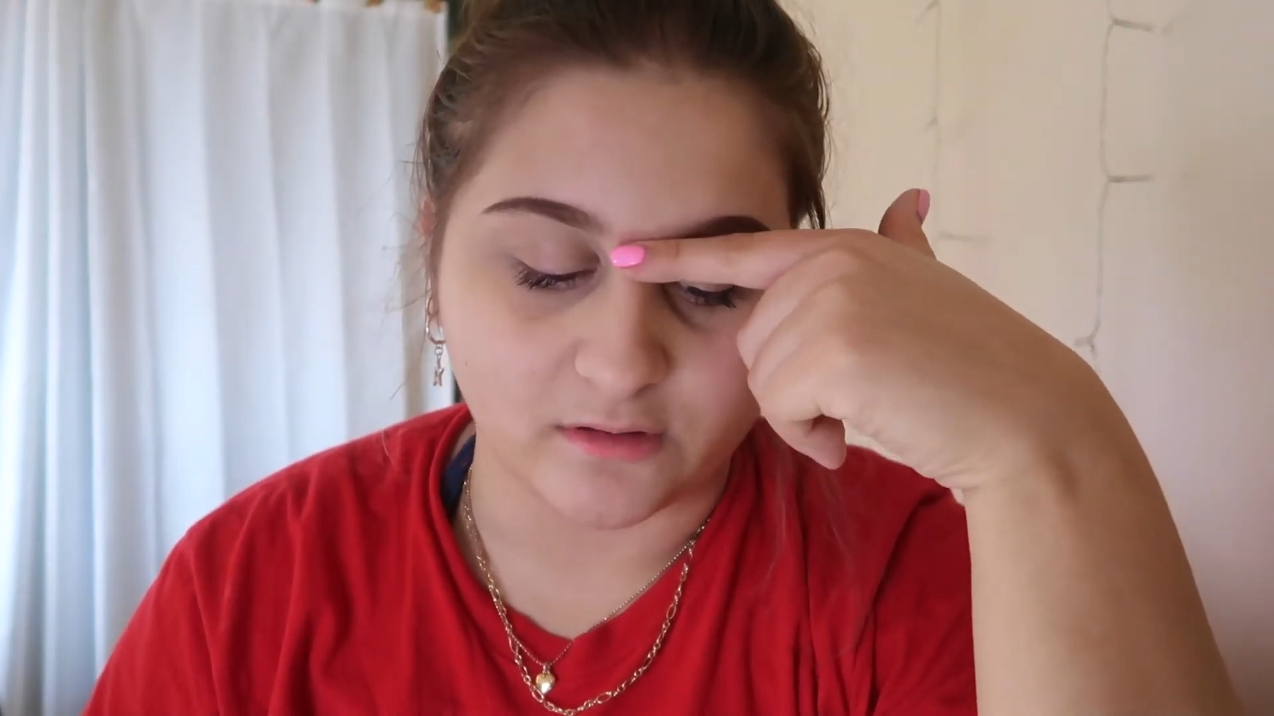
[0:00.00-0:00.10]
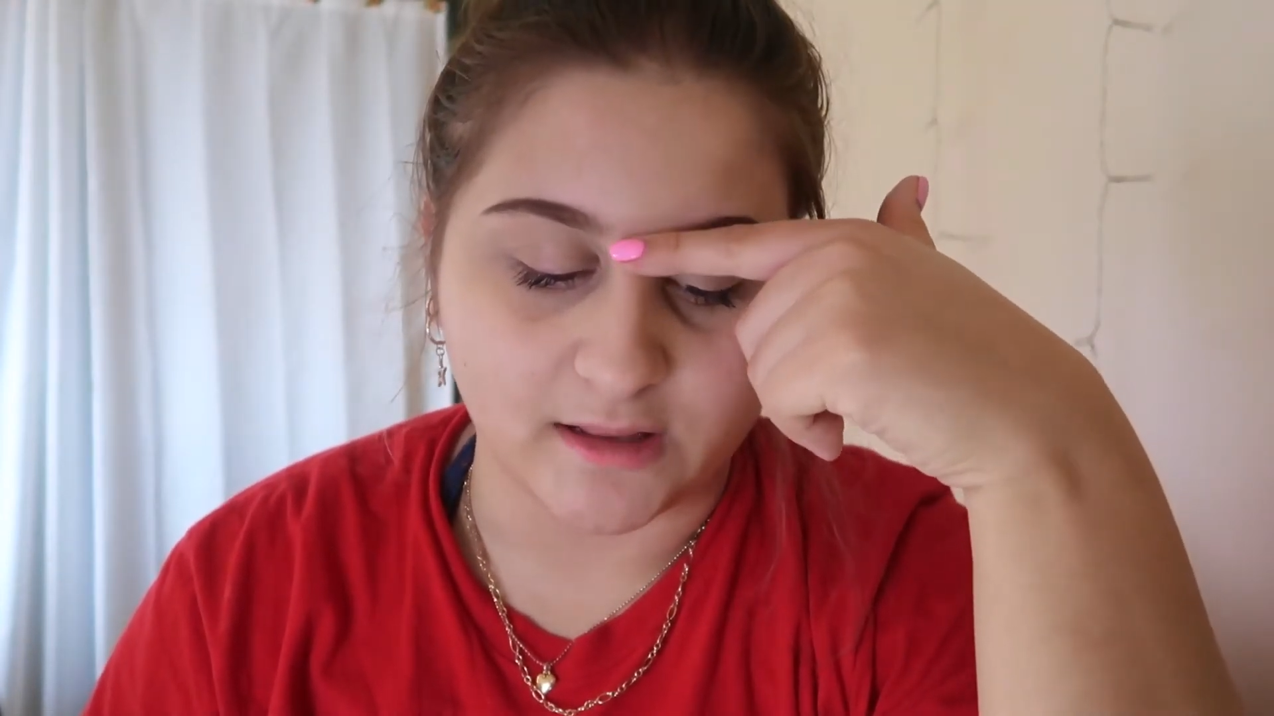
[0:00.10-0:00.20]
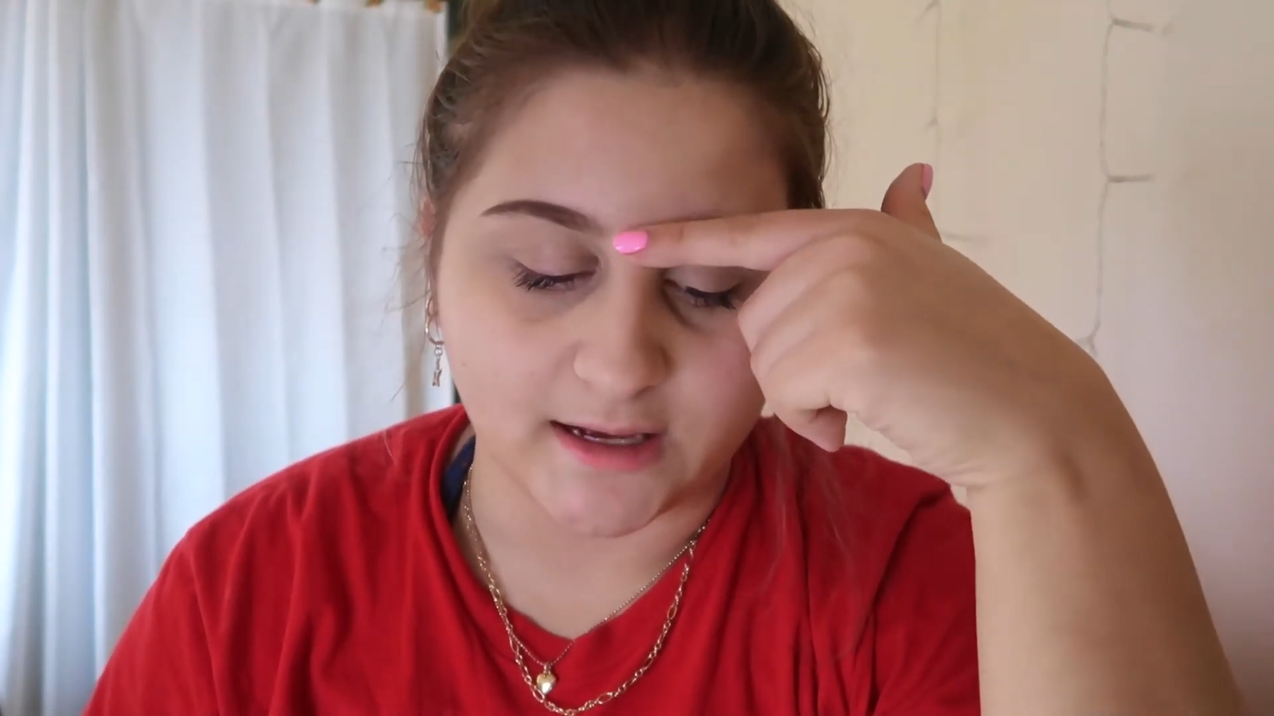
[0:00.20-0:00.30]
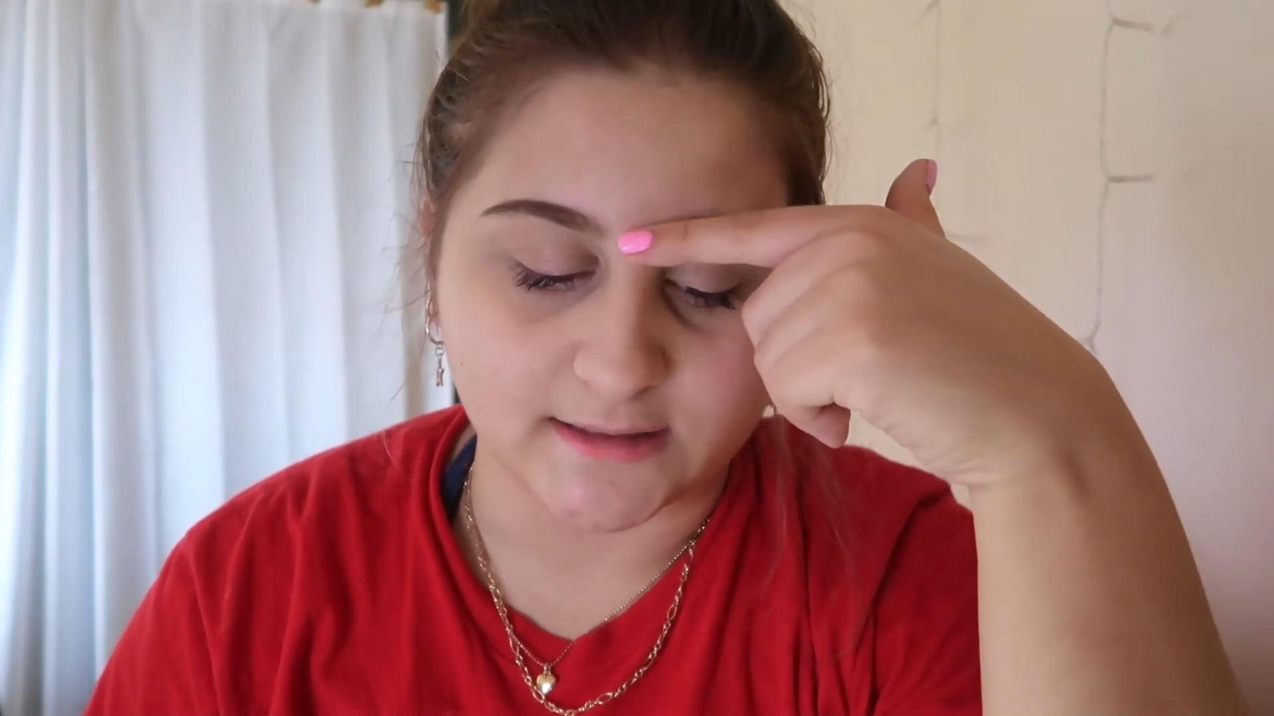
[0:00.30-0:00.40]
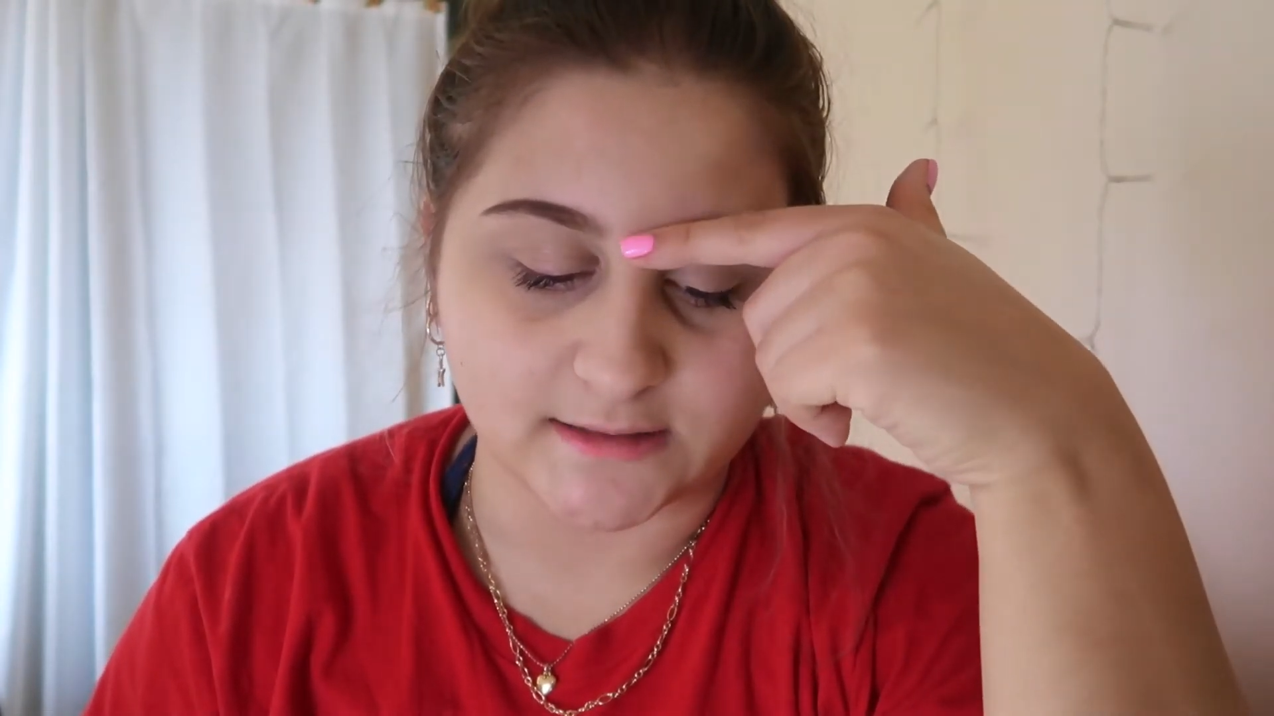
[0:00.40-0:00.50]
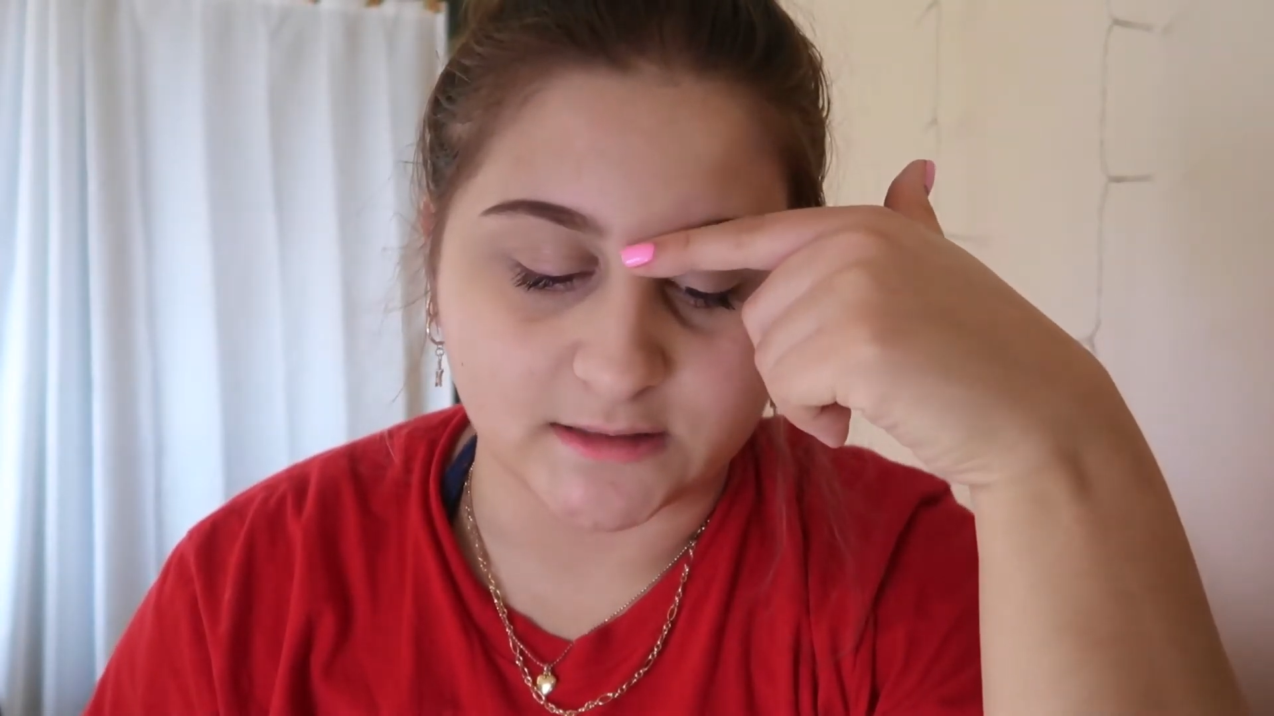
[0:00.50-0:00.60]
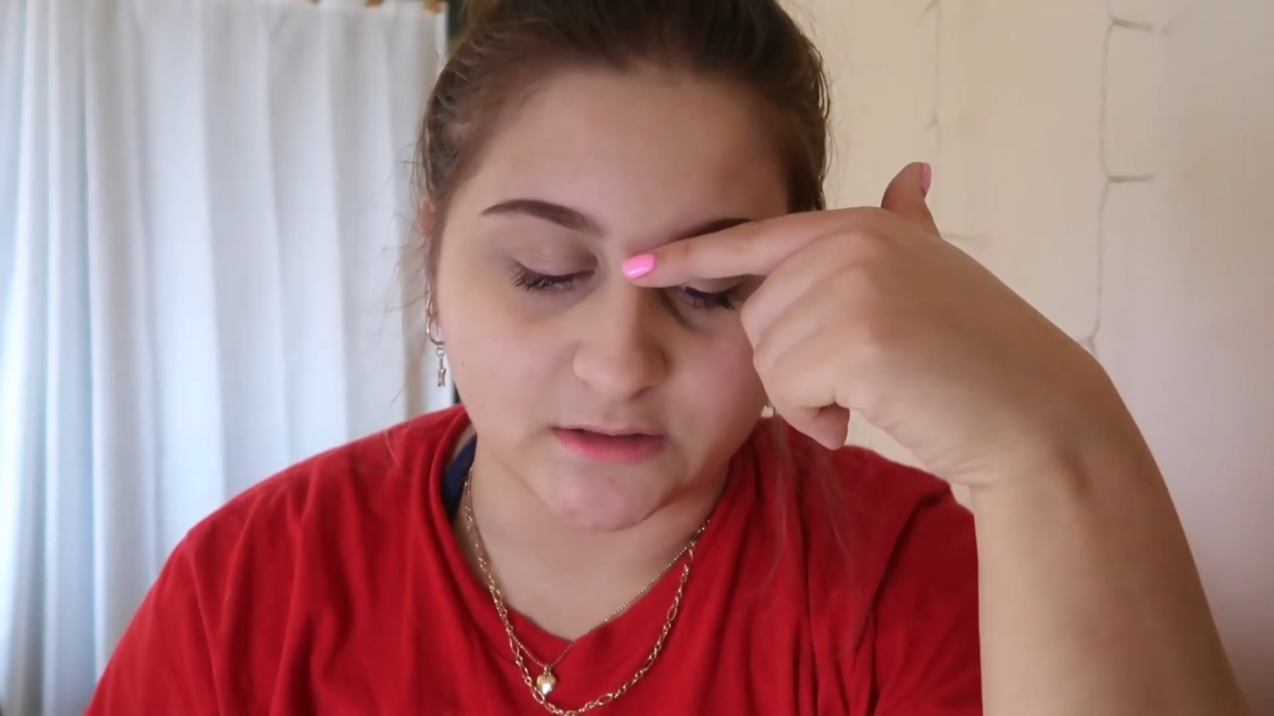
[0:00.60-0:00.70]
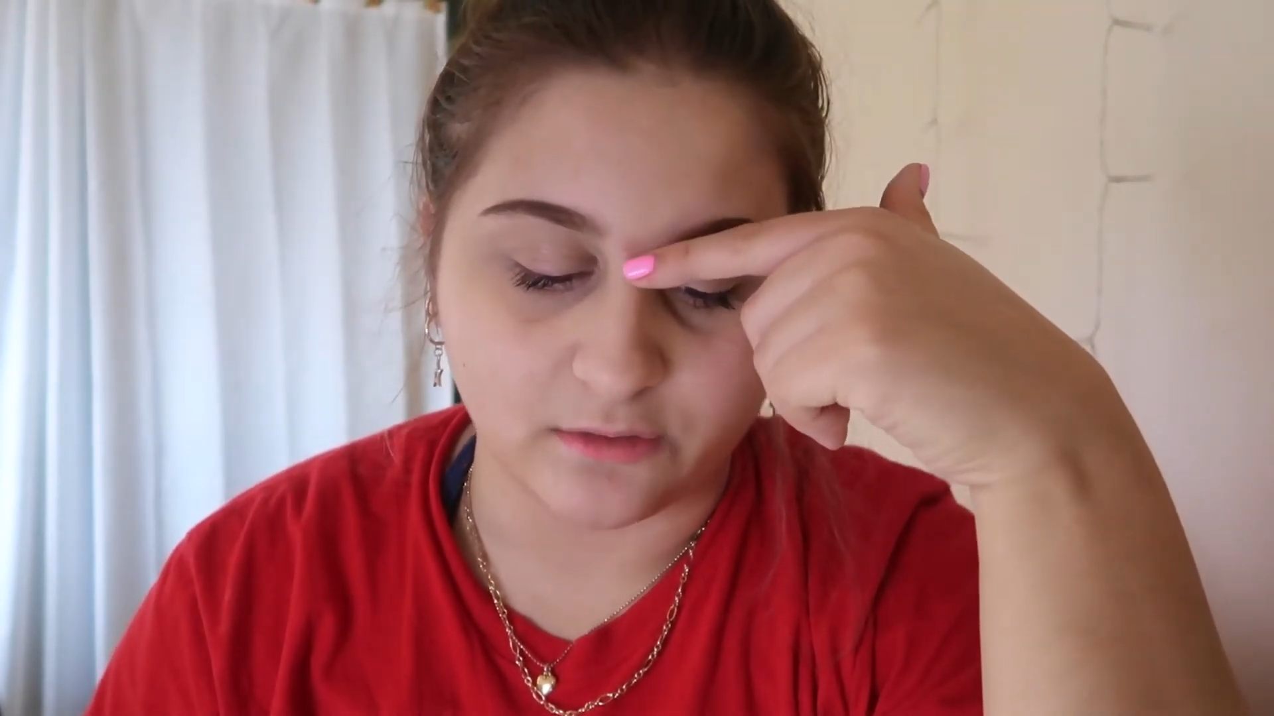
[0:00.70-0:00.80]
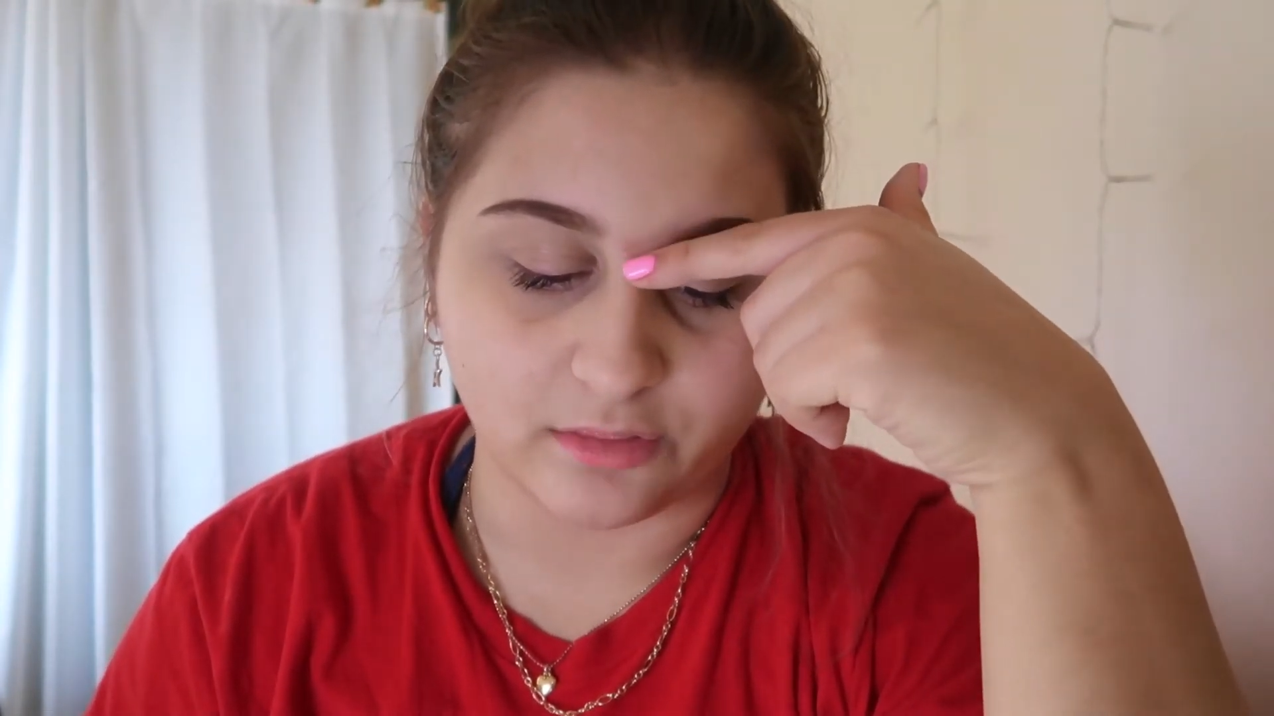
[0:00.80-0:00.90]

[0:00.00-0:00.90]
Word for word: class until